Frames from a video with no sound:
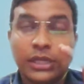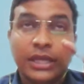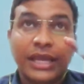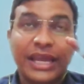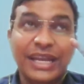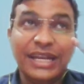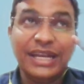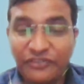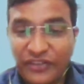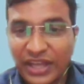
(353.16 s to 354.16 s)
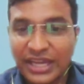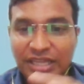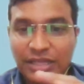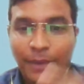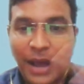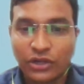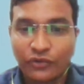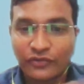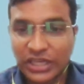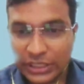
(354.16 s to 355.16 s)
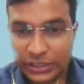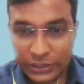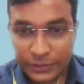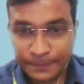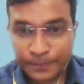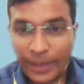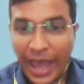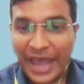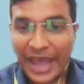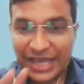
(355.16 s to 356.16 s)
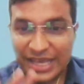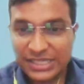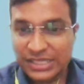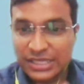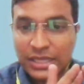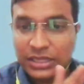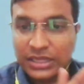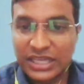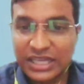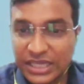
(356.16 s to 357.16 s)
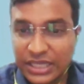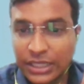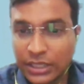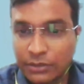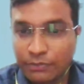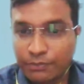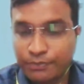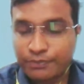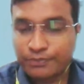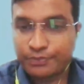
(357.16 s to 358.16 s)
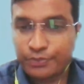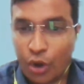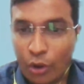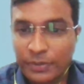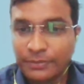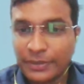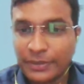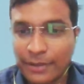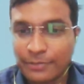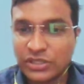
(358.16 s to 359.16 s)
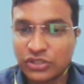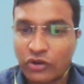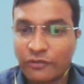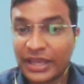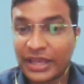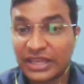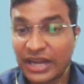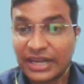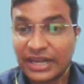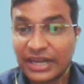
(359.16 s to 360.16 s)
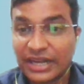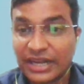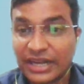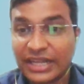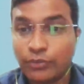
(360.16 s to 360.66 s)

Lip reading: interfering in the market of the other, I guess the problem can be solved by granting them both.